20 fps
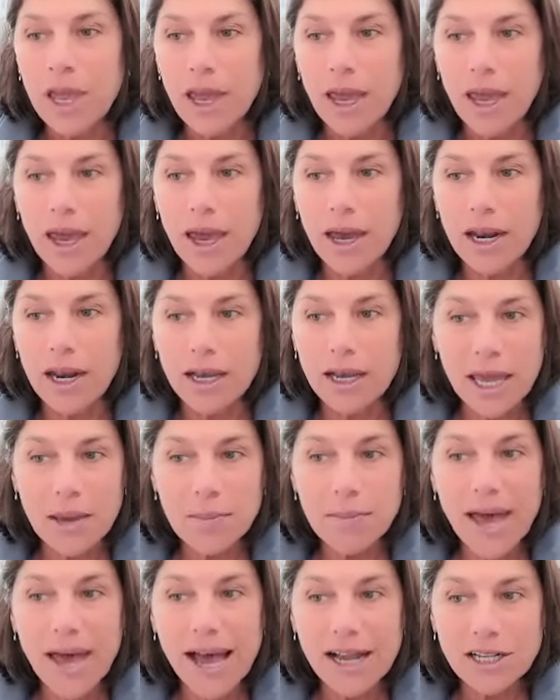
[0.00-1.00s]
And I came
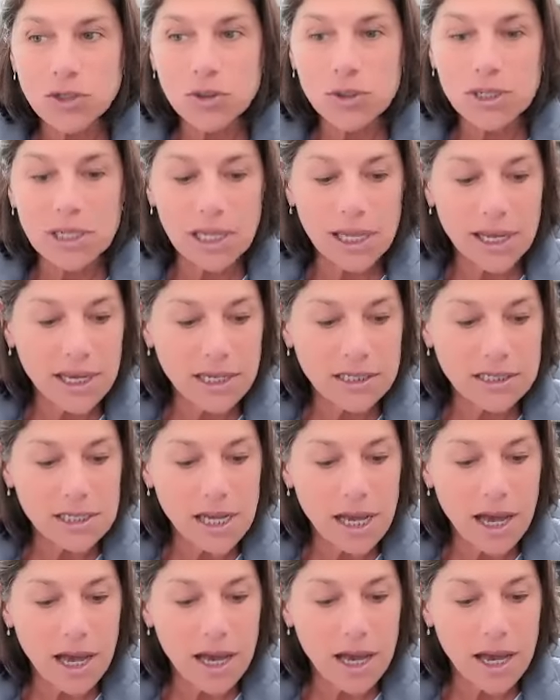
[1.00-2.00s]
back to
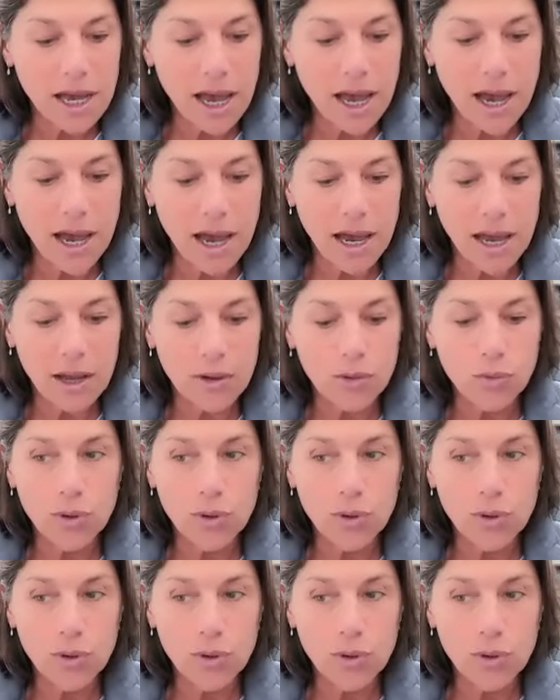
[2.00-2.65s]
Atlanta. I